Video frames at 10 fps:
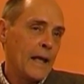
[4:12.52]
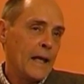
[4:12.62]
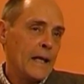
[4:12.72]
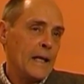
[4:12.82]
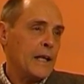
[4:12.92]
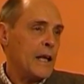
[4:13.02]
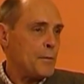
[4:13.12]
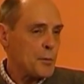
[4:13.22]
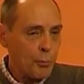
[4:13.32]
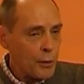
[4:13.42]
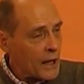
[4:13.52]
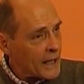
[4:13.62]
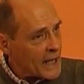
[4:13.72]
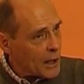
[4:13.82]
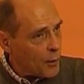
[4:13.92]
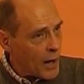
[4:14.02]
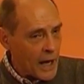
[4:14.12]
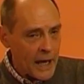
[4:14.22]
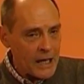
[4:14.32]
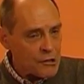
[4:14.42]
It keeps plugging
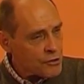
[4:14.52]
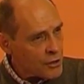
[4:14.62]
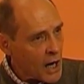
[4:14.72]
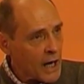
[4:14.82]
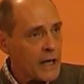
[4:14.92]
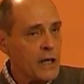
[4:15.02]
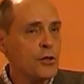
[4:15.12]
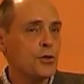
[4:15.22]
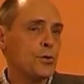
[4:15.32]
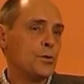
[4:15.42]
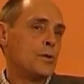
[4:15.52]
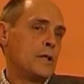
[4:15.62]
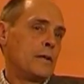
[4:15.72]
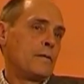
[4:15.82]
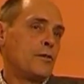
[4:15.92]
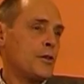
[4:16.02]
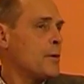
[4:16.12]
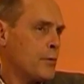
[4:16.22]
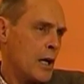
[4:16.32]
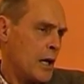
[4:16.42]
away and trying to
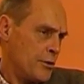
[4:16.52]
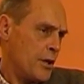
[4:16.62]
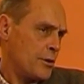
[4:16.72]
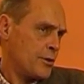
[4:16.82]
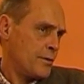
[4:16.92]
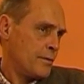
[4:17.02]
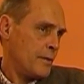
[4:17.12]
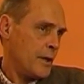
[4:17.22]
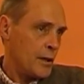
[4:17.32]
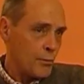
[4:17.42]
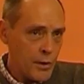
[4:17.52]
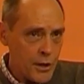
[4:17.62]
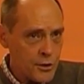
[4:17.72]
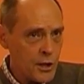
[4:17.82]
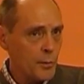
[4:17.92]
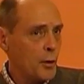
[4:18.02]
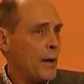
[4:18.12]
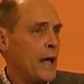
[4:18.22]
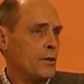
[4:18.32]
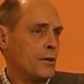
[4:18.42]
synchronize us in a reasonable
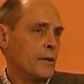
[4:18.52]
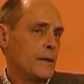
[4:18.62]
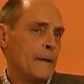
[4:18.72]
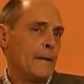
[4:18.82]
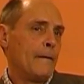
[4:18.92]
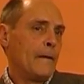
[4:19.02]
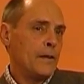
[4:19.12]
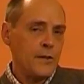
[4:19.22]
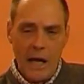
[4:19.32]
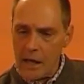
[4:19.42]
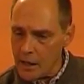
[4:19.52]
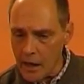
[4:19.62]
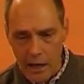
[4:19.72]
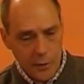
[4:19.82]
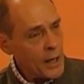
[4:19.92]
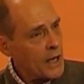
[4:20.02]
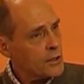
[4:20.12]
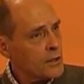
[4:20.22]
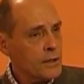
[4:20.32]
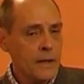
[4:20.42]
pattern. Day and night
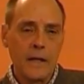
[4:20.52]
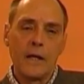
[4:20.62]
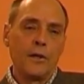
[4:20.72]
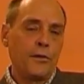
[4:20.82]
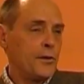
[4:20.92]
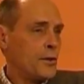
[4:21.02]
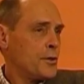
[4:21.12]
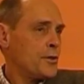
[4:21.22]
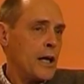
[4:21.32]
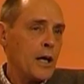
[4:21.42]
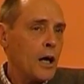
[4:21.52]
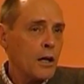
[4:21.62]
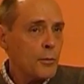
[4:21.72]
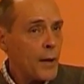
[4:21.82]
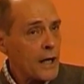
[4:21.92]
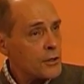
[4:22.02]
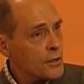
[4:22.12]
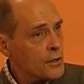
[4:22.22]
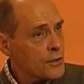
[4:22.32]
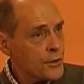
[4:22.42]
pattern, thirst and hunger
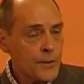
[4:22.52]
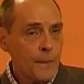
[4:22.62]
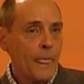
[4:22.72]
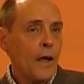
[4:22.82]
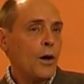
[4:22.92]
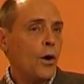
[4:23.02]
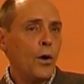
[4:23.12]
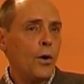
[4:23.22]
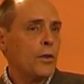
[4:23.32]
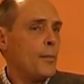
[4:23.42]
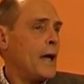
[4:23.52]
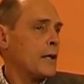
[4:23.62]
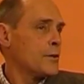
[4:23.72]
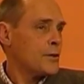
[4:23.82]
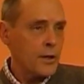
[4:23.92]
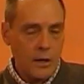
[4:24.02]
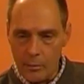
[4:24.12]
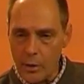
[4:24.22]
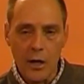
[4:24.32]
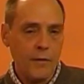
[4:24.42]
patterns, all the patterns that are
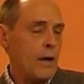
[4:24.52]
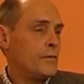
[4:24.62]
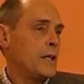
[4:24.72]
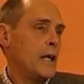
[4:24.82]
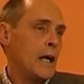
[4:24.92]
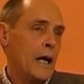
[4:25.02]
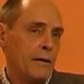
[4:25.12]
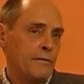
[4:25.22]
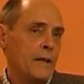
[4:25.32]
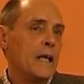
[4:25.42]
part of everyday life